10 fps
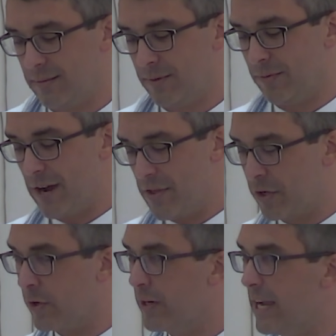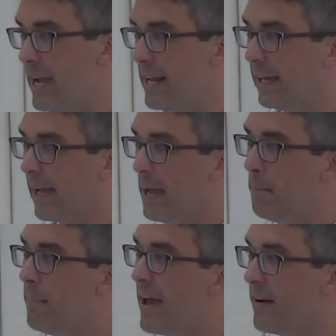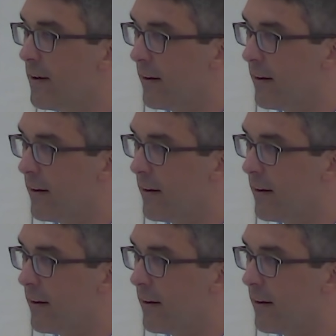but rather creating a better,